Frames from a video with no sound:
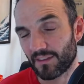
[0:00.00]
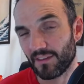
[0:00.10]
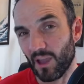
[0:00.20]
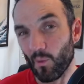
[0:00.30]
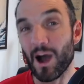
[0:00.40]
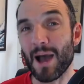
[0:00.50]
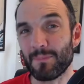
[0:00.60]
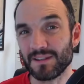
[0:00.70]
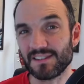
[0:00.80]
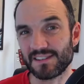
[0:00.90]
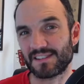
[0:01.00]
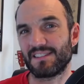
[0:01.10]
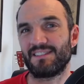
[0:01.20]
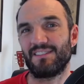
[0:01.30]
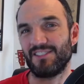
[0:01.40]
And what happens?
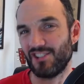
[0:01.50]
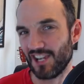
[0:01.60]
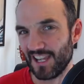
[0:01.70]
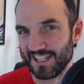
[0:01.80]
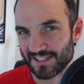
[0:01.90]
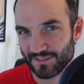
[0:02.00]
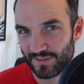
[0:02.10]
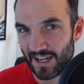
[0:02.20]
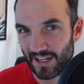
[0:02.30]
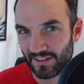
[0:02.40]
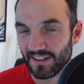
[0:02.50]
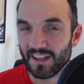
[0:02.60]
the shit hits the fan.